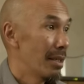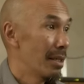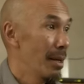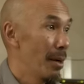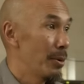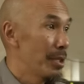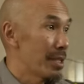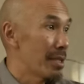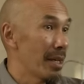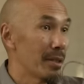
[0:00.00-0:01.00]
No,
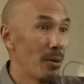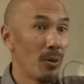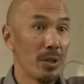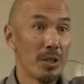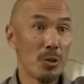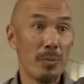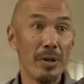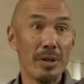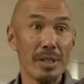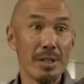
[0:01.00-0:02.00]
just like the Holy
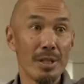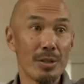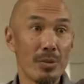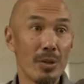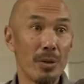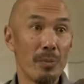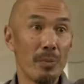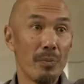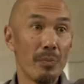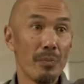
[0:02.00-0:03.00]
Spirit is in this room,
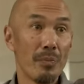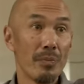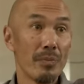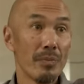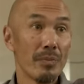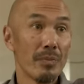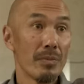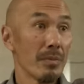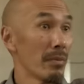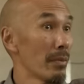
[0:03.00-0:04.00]

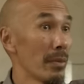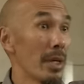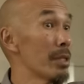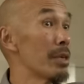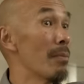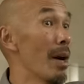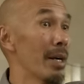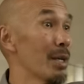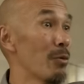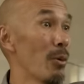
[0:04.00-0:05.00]
they're
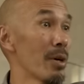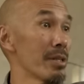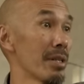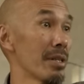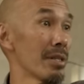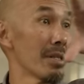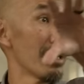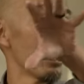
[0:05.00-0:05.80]
demonic forces.